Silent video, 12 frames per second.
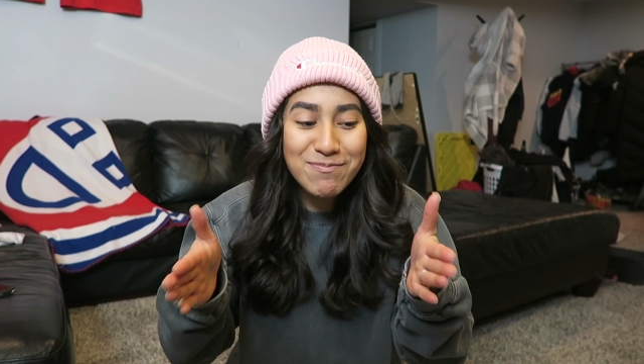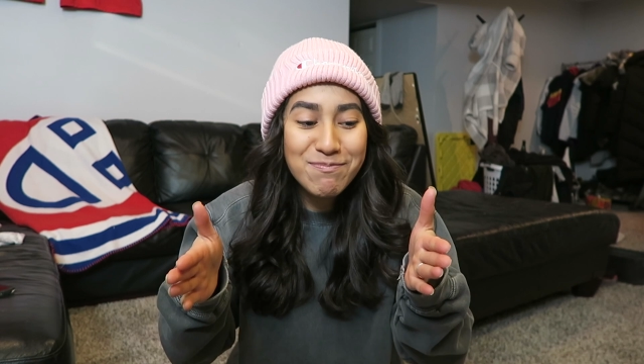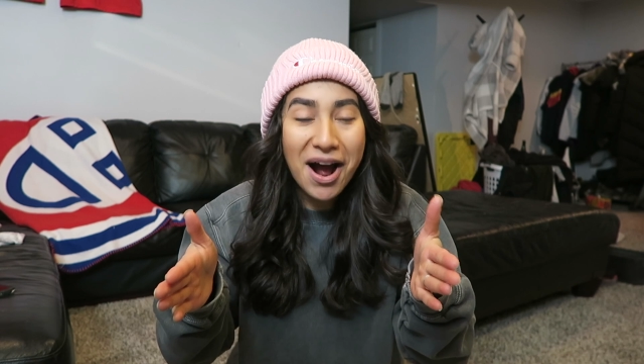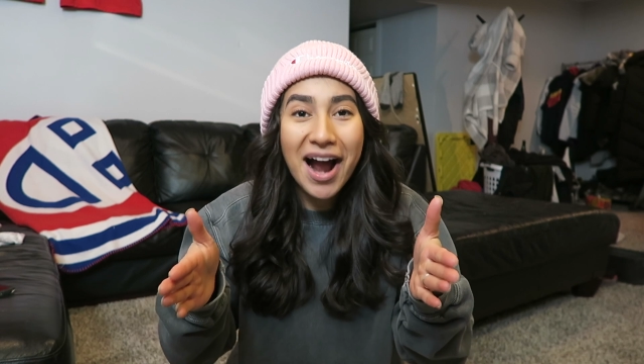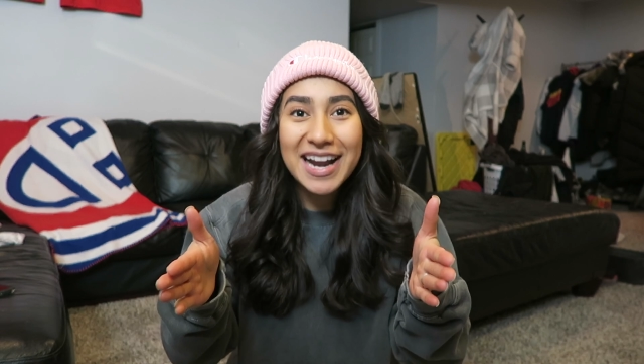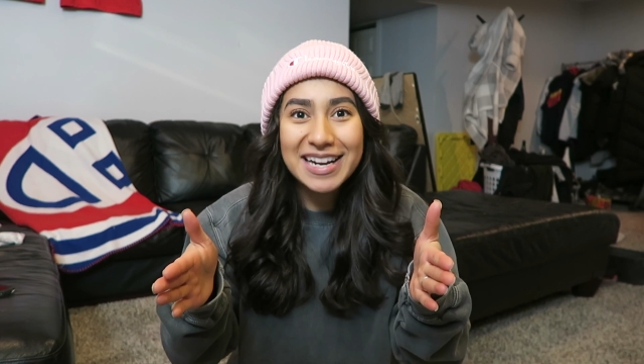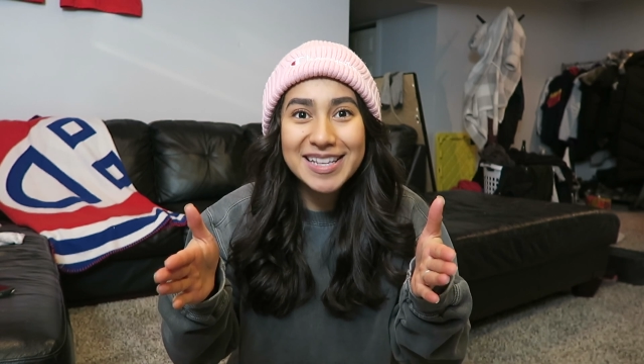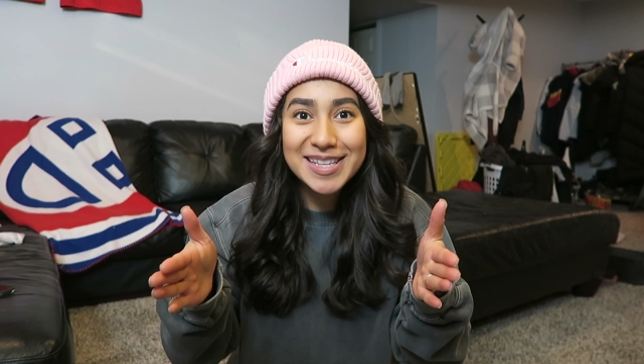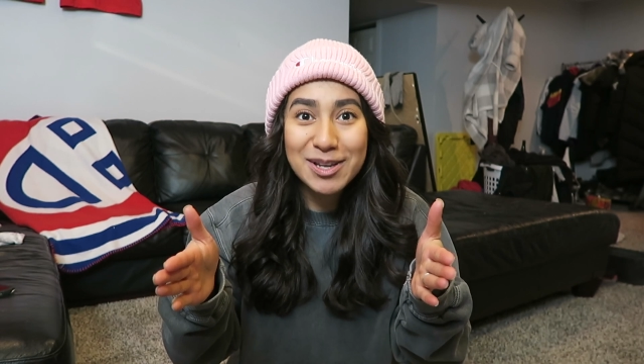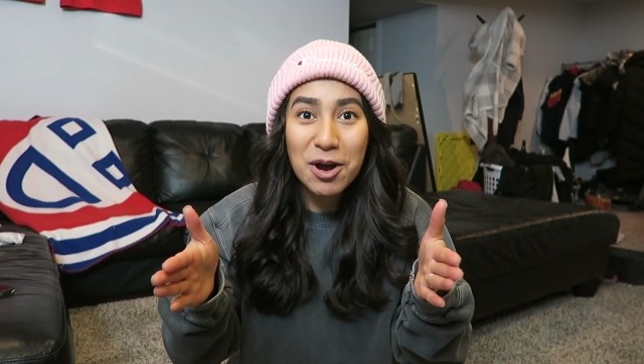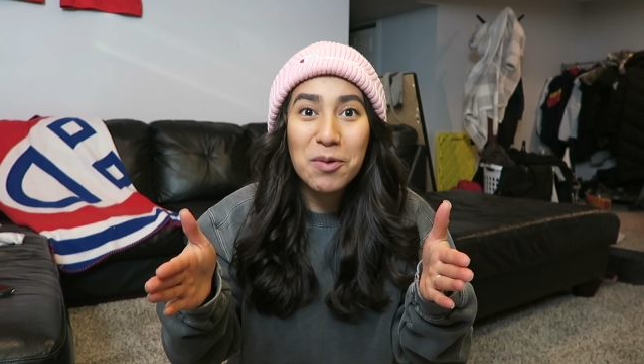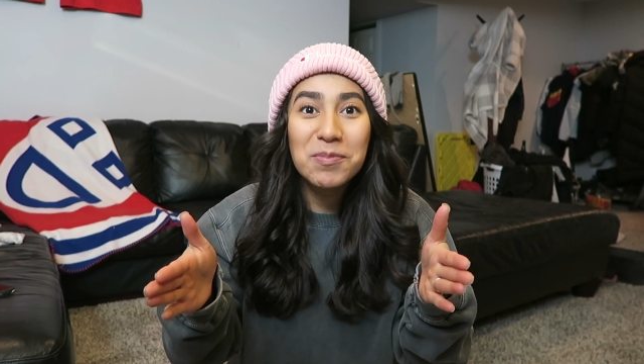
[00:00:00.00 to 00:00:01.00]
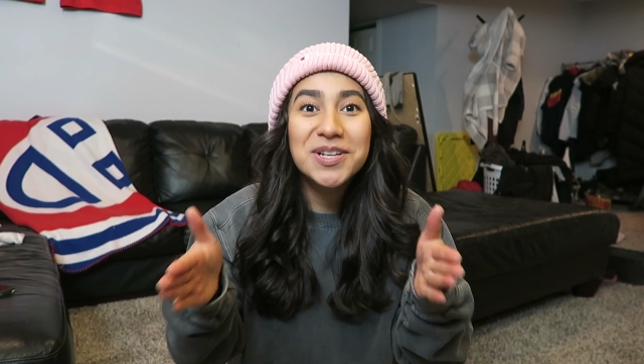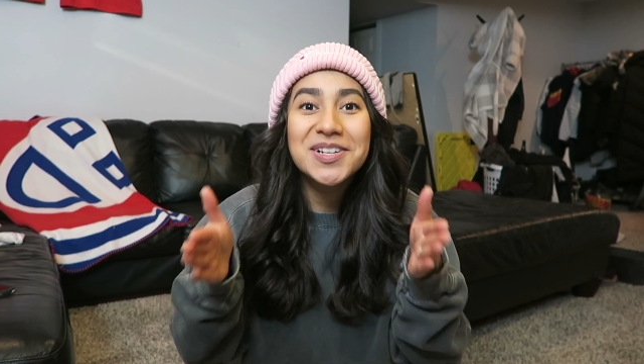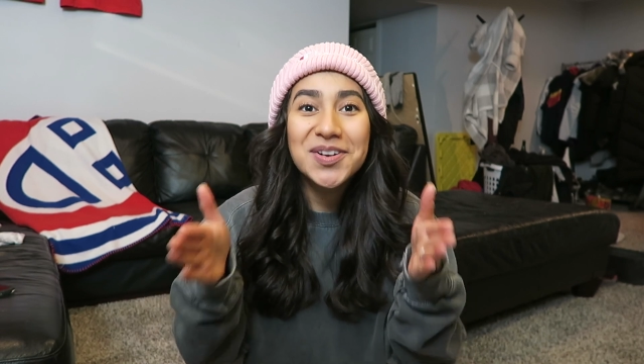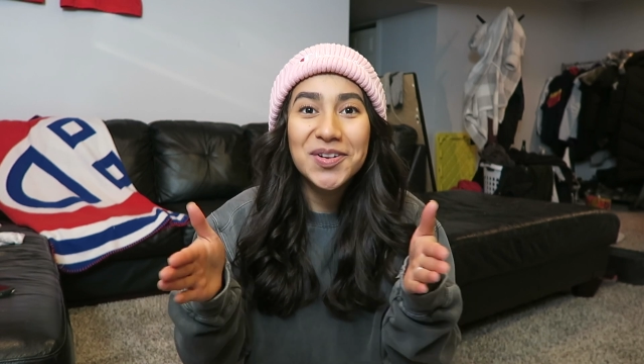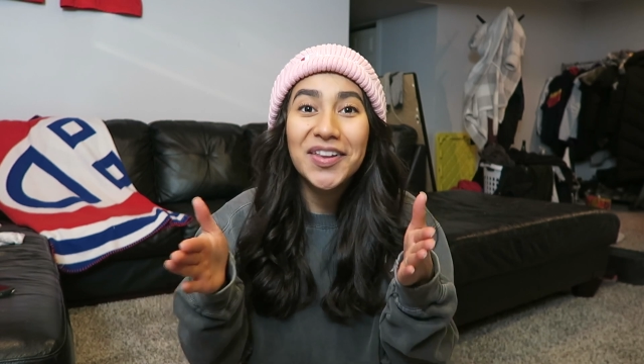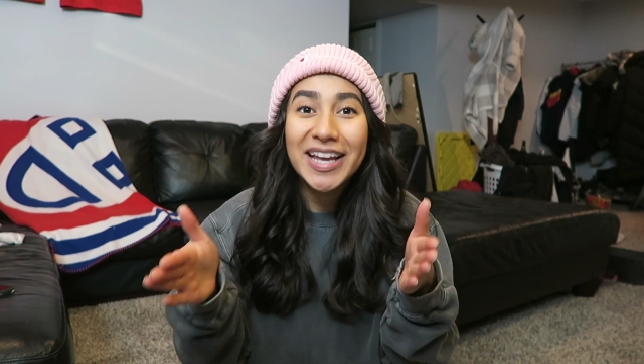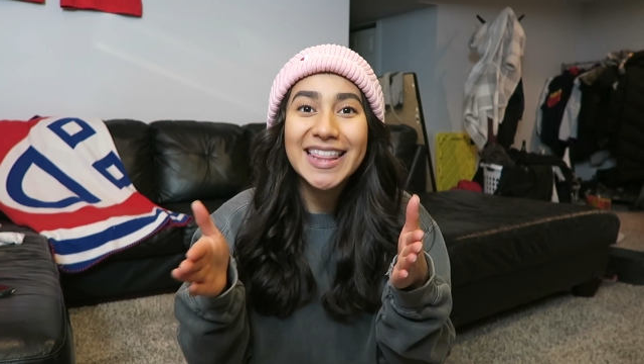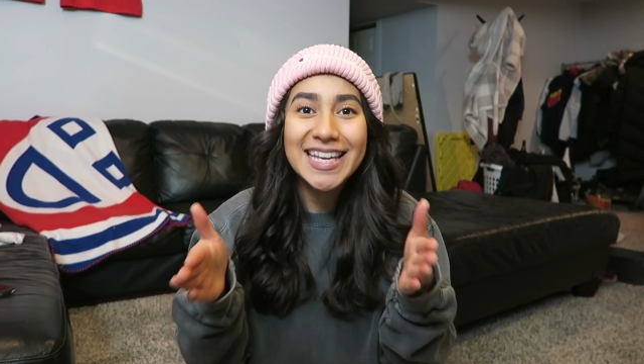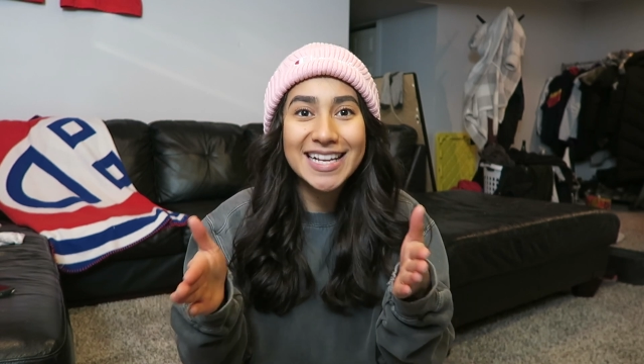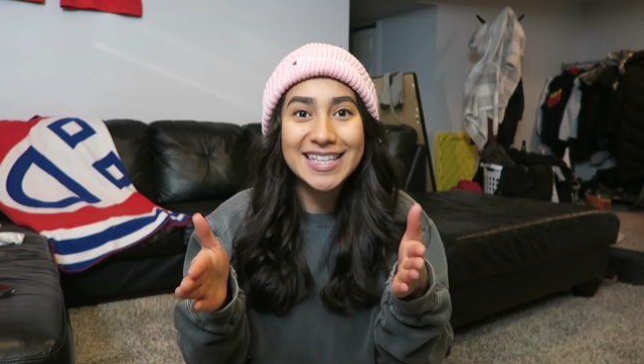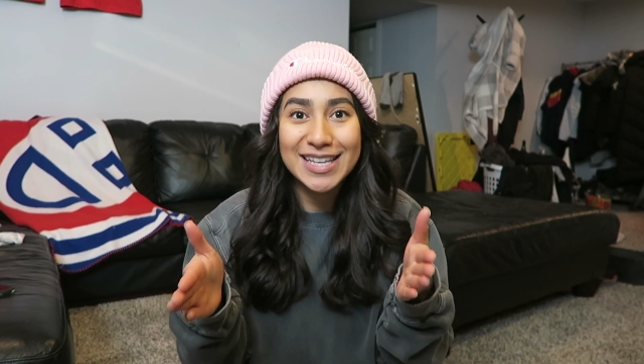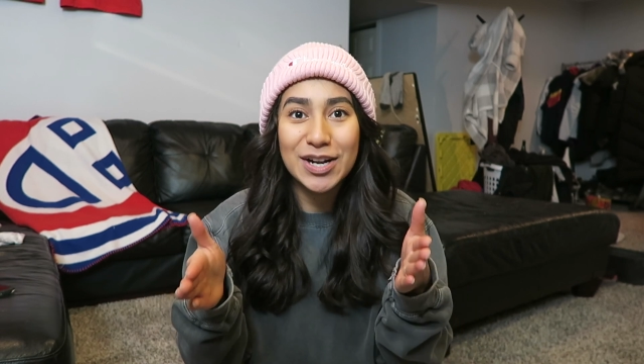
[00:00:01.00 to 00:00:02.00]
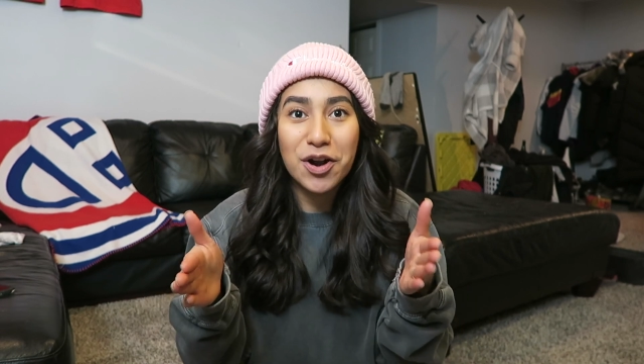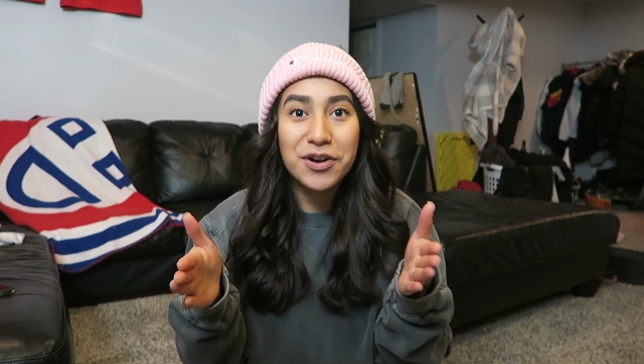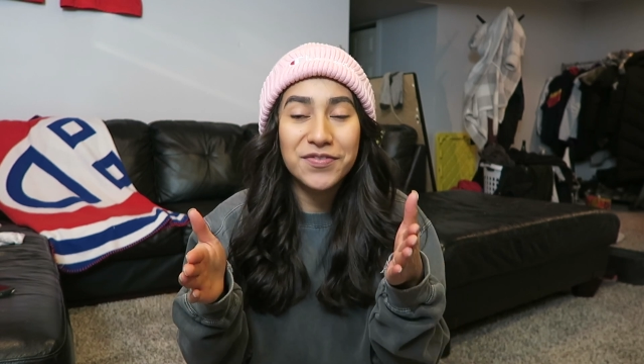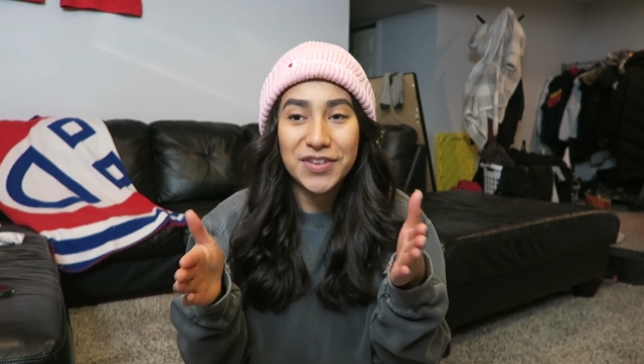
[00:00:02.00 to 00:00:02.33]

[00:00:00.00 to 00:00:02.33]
buying scope to only things that are